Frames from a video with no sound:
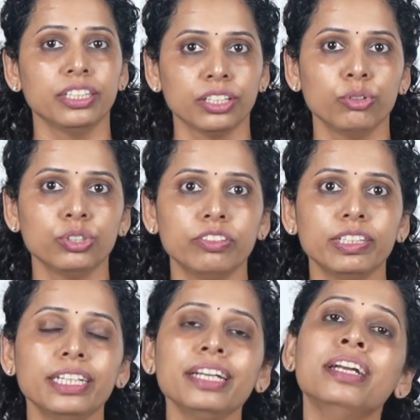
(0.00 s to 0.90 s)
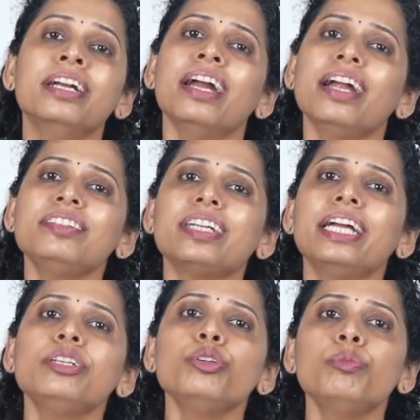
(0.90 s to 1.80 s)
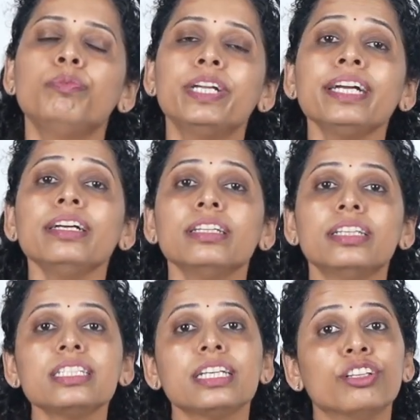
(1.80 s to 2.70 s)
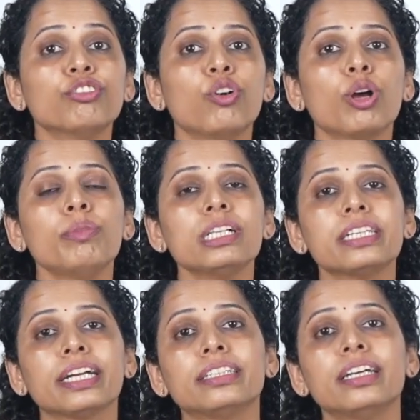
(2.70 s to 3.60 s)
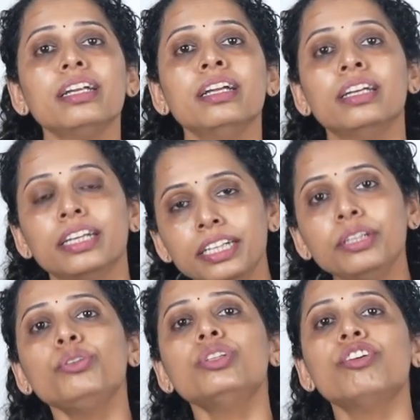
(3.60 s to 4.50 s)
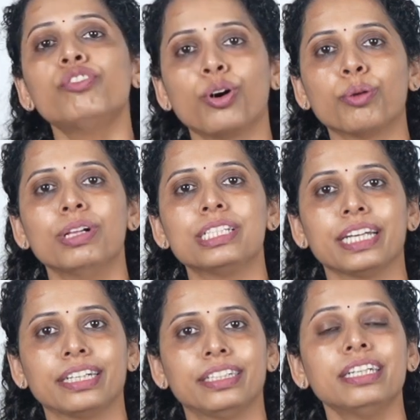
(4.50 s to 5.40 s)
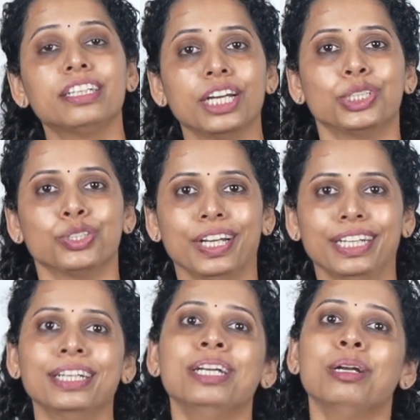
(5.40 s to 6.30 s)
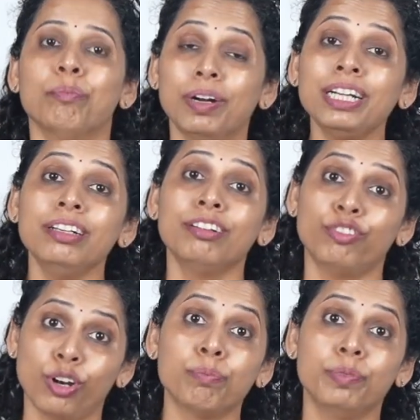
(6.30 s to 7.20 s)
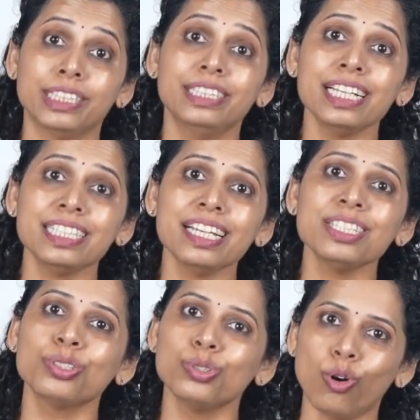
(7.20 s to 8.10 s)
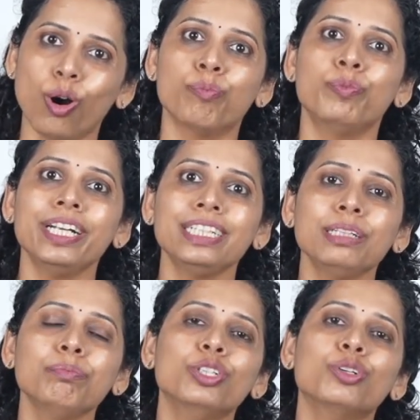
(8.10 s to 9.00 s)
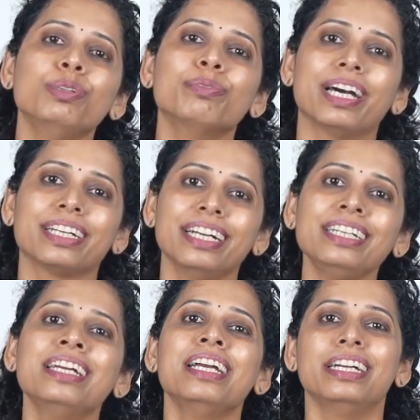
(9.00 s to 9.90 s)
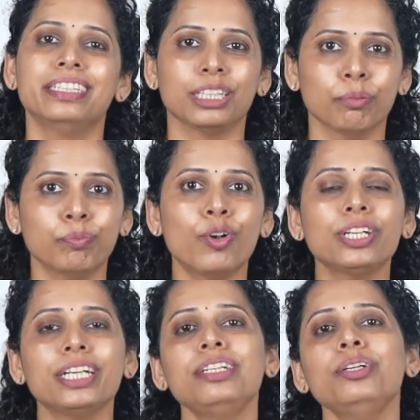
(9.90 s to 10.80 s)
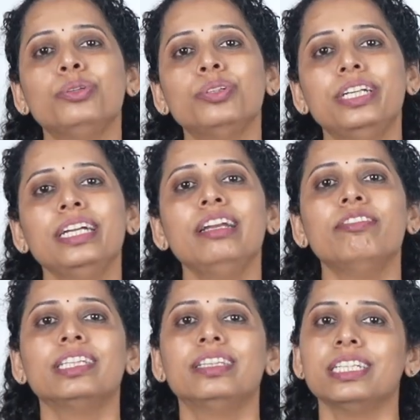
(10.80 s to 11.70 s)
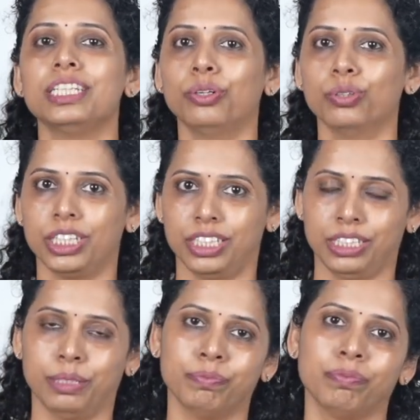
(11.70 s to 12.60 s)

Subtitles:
inclusivity and trying to bring this informal sector into the formal sector gradually. But for businesses to operate in BOP market, it is important to deal with this ecosystem.